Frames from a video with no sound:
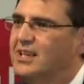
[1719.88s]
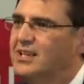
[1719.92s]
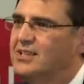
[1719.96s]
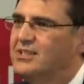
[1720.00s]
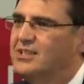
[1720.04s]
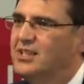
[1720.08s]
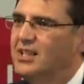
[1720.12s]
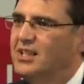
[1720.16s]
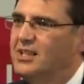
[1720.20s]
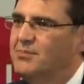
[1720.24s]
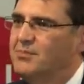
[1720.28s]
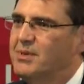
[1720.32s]

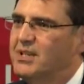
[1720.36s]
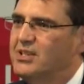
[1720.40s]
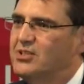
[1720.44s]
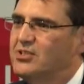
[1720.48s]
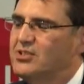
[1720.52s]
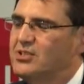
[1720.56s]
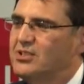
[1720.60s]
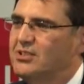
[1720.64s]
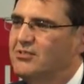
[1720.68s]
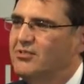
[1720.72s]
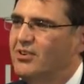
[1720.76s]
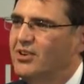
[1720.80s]

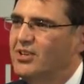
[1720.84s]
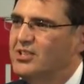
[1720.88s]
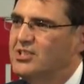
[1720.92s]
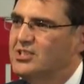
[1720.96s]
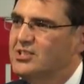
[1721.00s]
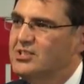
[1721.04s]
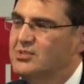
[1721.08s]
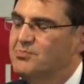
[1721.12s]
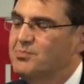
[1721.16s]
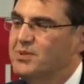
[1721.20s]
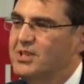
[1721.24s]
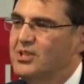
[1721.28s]
telemedicine advice
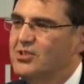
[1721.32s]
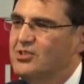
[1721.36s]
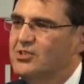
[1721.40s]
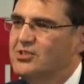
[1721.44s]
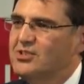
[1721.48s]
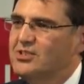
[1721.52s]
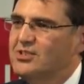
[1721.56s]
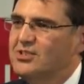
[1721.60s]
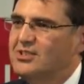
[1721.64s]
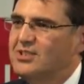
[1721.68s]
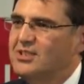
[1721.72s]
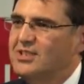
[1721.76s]
just
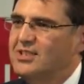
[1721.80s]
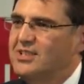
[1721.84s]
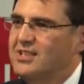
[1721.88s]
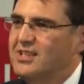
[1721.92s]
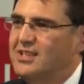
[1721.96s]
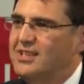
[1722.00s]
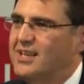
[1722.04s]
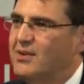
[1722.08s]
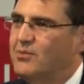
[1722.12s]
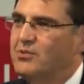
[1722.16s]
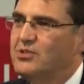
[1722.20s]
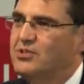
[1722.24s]
because
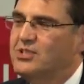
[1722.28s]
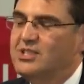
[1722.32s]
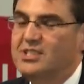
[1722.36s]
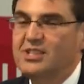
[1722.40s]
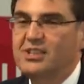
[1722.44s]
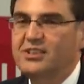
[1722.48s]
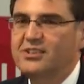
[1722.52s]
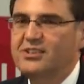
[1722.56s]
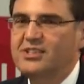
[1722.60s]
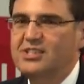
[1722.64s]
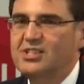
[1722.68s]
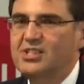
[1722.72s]
that was
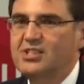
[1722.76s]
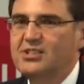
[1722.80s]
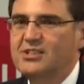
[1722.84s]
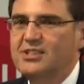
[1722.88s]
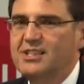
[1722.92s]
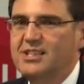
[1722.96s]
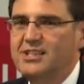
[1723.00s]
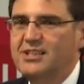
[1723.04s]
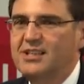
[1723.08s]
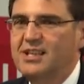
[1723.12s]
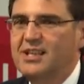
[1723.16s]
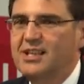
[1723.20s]

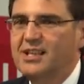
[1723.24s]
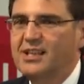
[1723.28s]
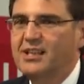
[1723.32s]
the